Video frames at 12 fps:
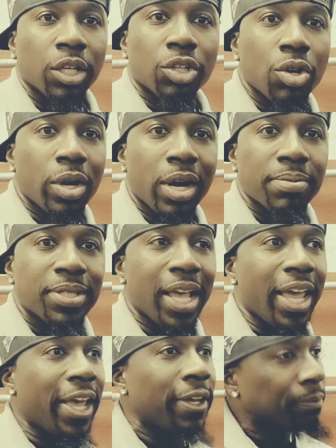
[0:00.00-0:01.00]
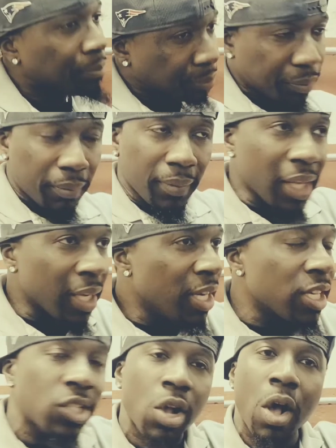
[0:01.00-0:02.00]
You know what I'm saying?
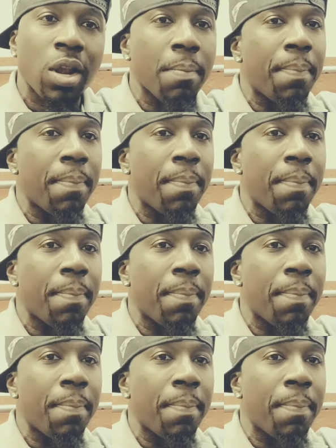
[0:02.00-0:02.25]
And it's all